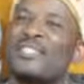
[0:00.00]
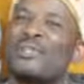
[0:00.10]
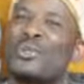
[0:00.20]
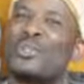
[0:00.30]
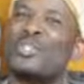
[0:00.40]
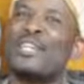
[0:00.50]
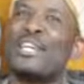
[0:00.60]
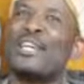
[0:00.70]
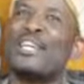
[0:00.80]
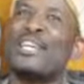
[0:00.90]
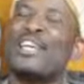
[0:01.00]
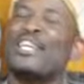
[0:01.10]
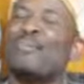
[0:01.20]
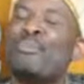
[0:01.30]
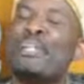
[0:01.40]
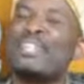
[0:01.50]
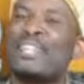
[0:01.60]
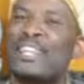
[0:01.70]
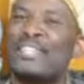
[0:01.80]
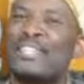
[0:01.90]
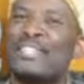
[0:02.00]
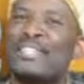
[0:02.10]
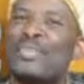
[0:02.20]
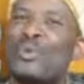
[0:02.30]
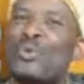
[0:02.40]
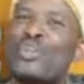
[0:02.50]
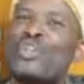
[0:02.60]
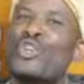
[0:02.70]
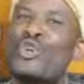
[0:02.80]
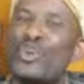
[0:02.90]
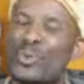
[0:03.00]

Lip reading: Because any builder will know.